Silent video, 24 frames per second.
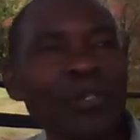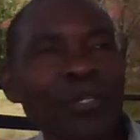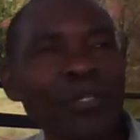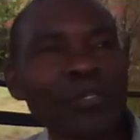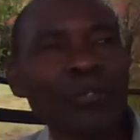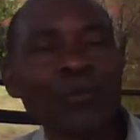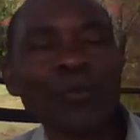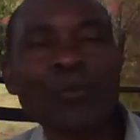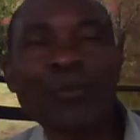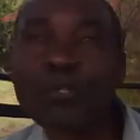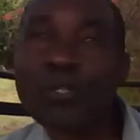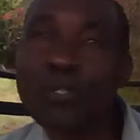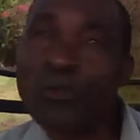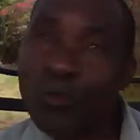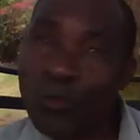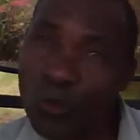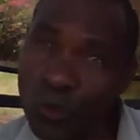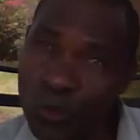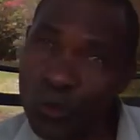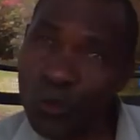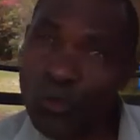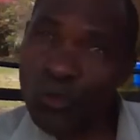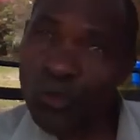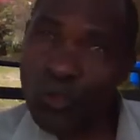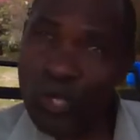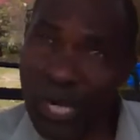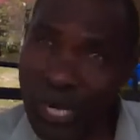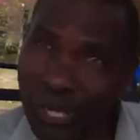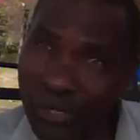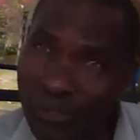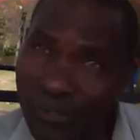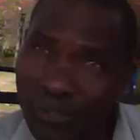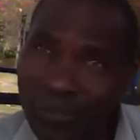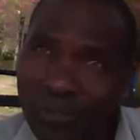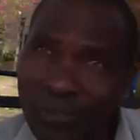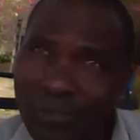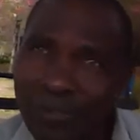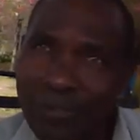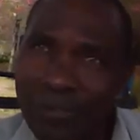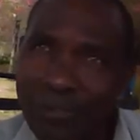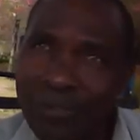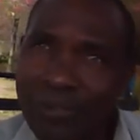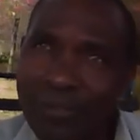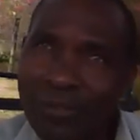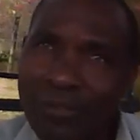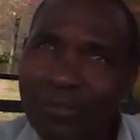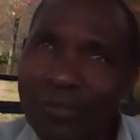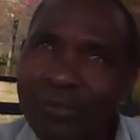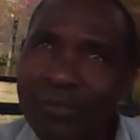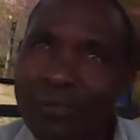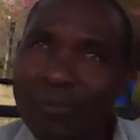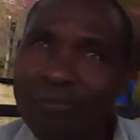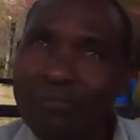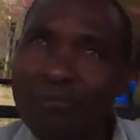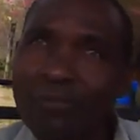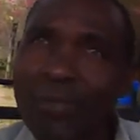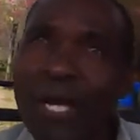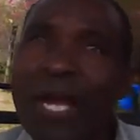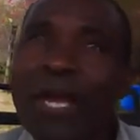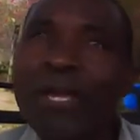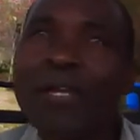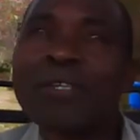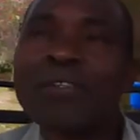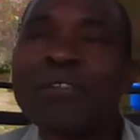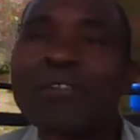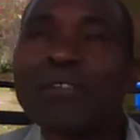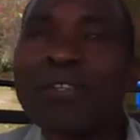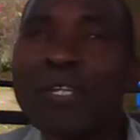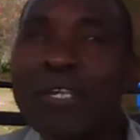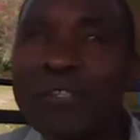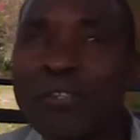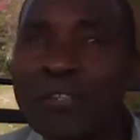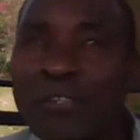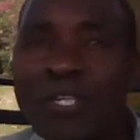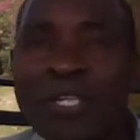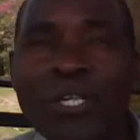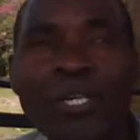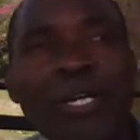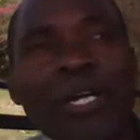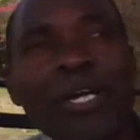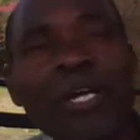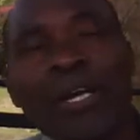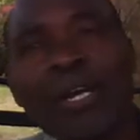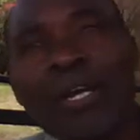this was introduced to us yeah. by station